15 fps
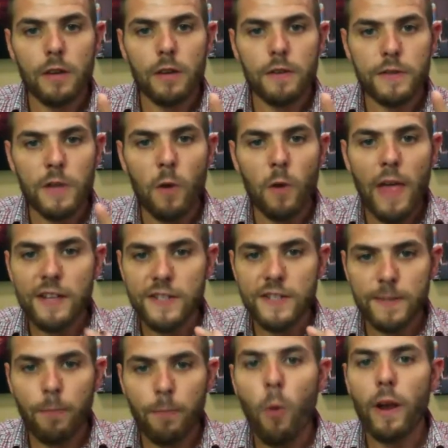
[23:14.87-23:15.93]
So
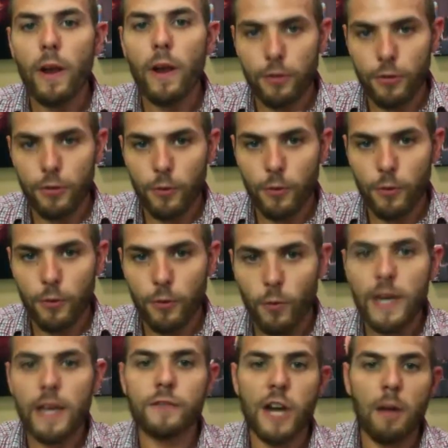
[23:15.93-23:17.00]
that's point 3 of
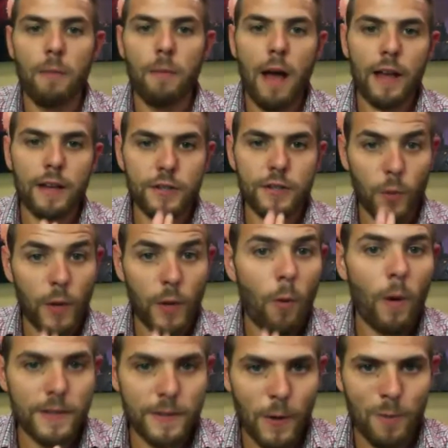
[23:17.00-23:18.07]
Jeremiah's
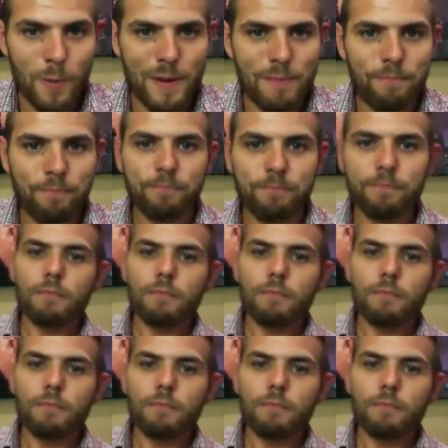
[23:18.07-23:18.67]
3-point sermon.